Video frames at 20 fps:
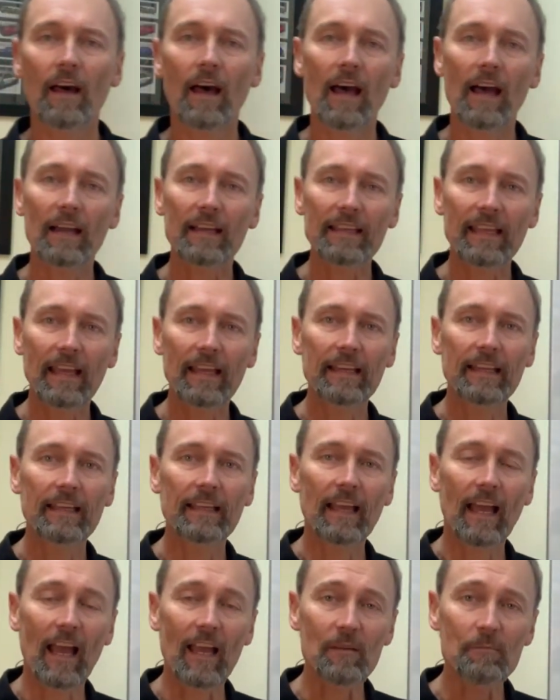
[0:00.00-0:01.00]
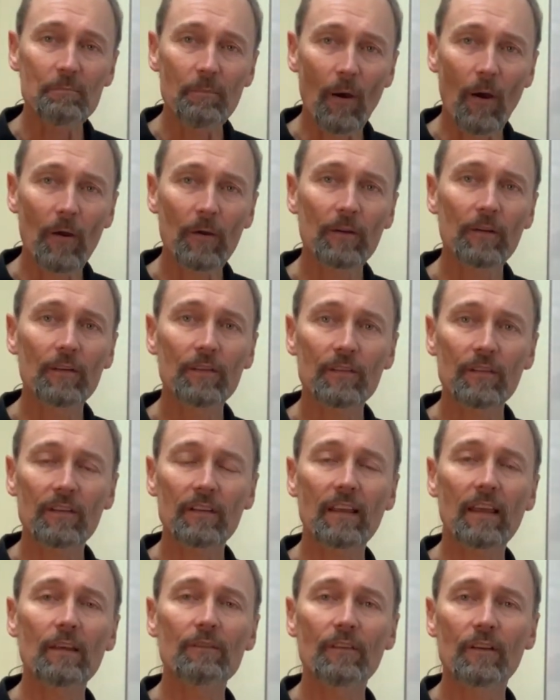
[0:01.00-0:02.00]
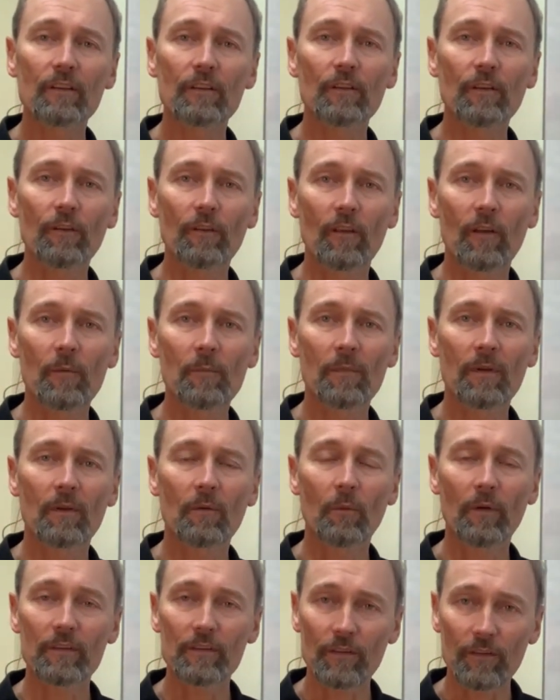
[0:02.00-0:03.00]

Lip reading: are getting a bonus given to them, which